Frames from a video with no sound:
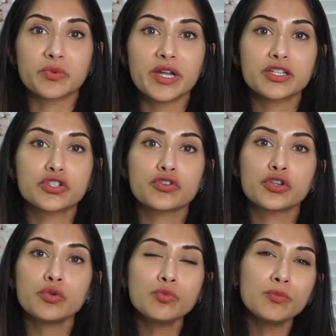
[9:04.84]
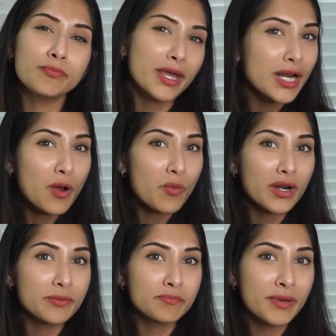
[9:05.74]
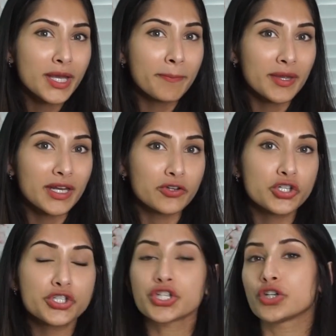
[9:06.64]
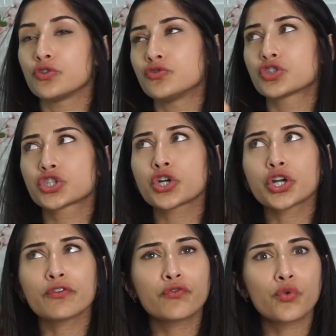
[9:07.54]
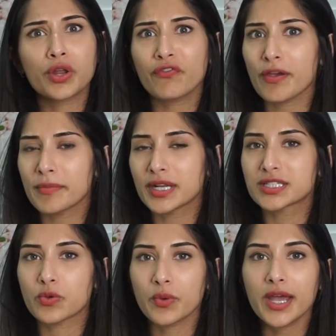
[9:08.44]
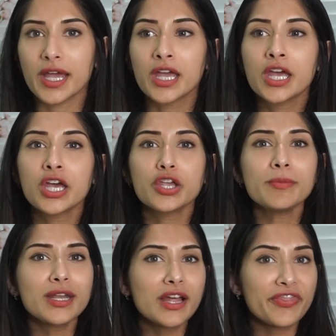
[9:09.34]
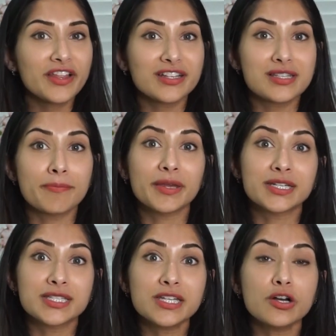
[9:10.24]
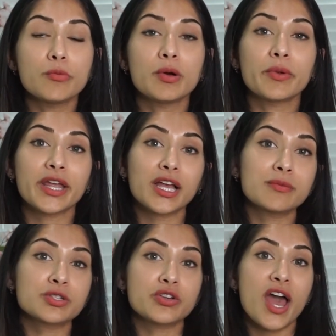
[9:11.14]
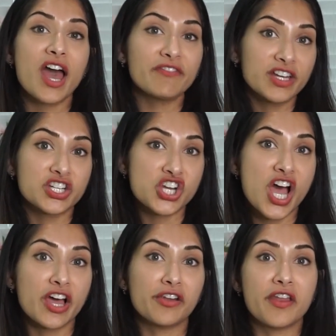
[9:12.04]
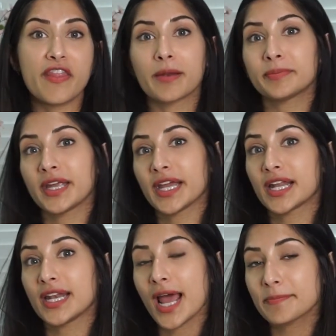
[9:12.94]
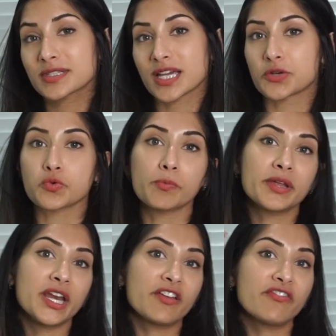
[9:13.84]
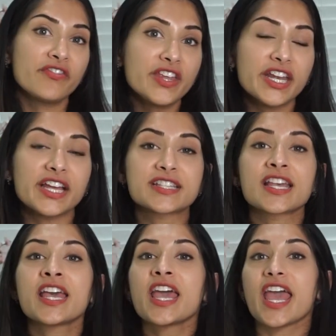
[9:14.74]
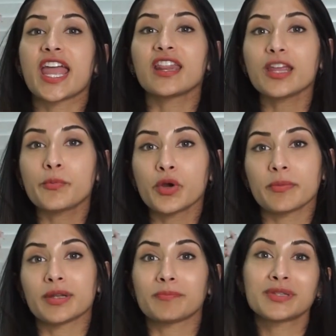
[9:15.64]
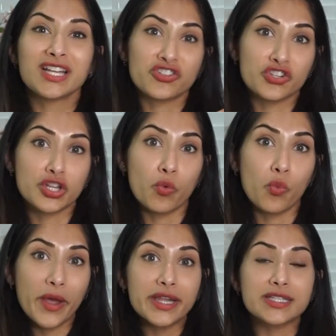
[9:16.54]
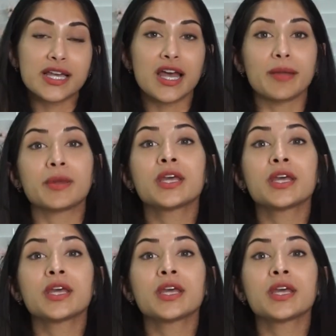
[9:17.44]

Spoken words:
right? So you may not want to pick a pediatrician who's 30, 45 minutes away. You may not think that's a big deal, but when it comes to having a child and then planning a nap schedule, planning feedings and the appointment, potentially the wait time,